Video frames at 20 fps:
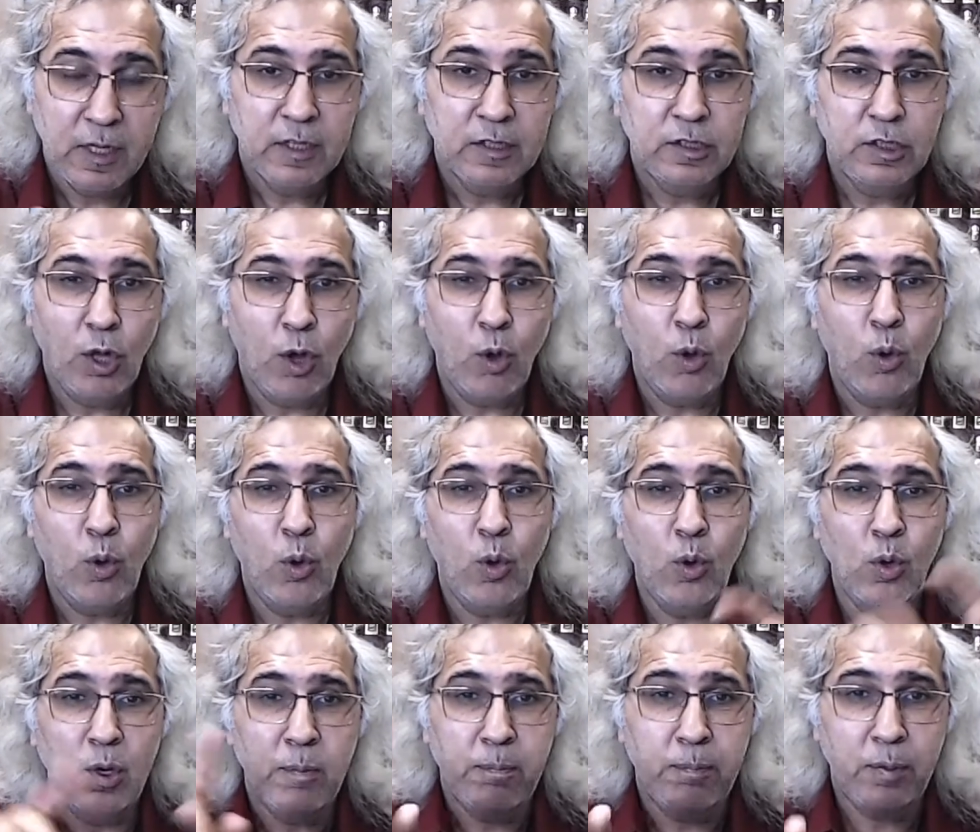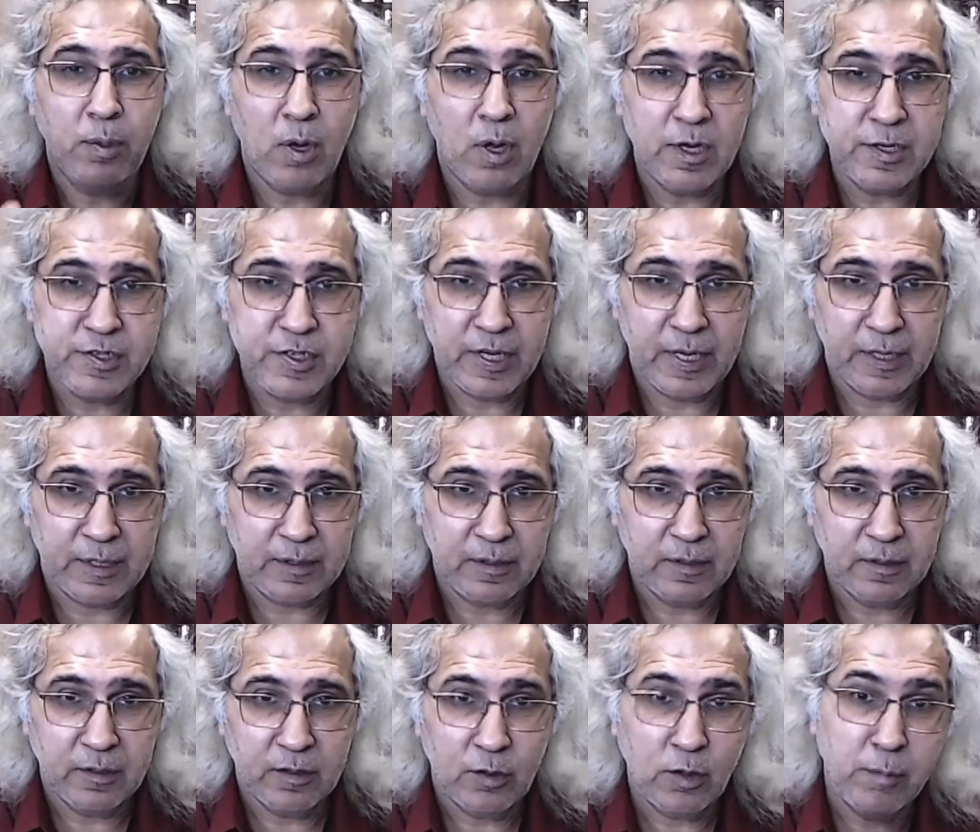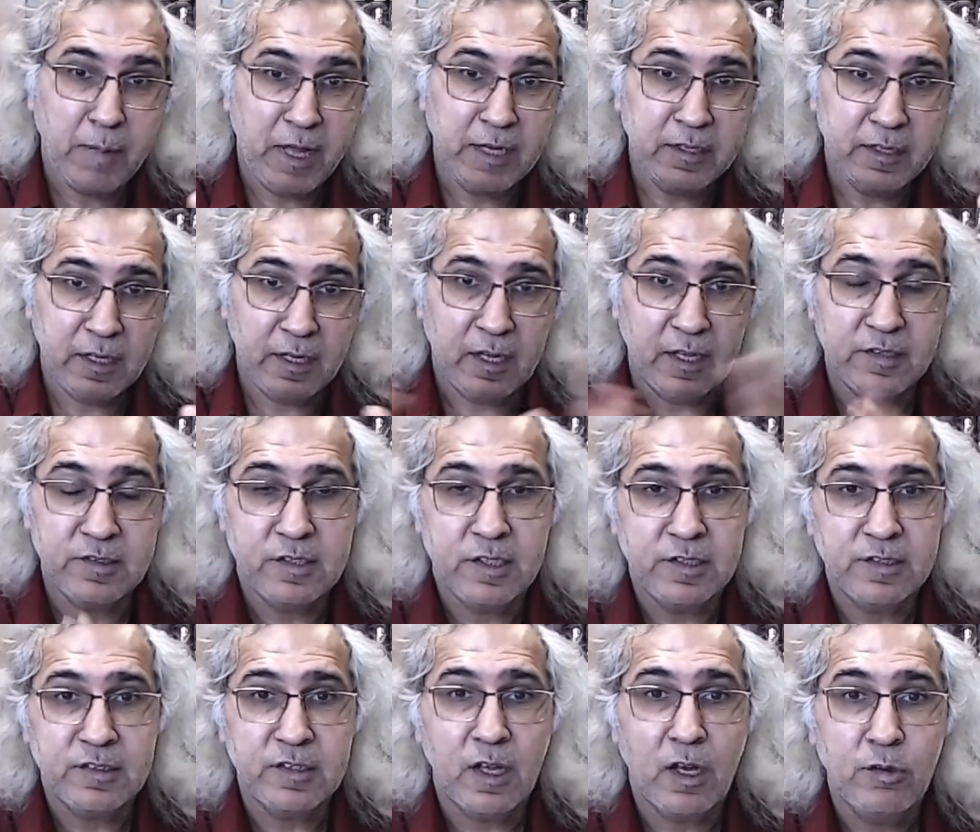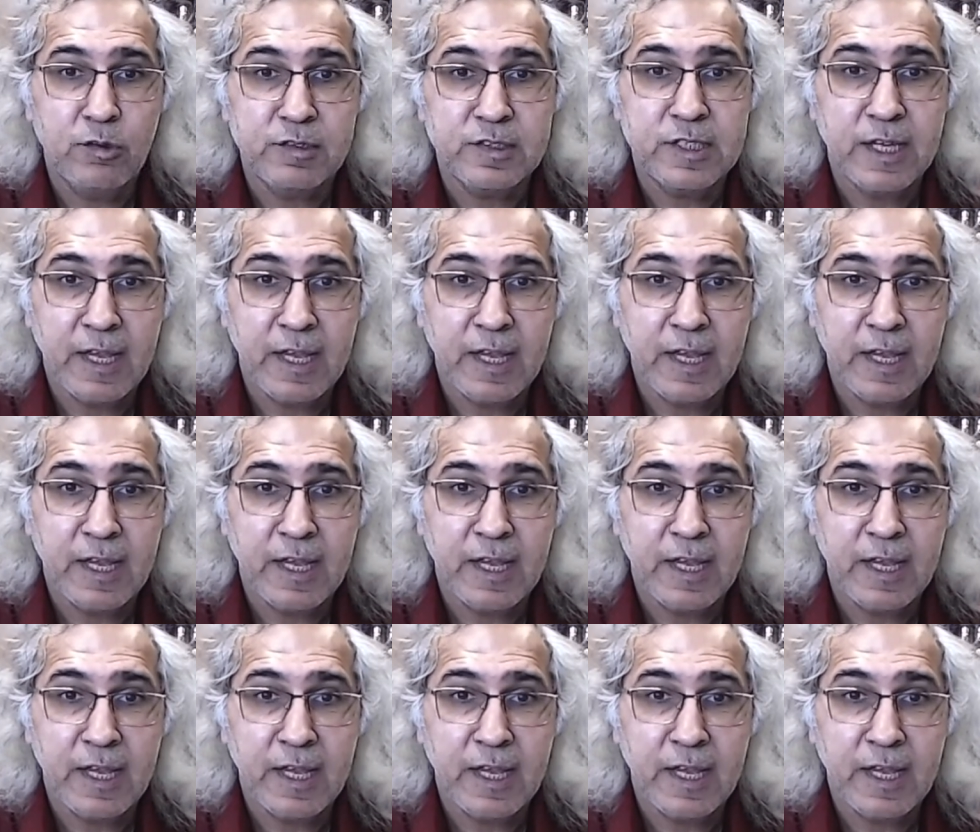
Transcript: The whole project, romantic as it sounds,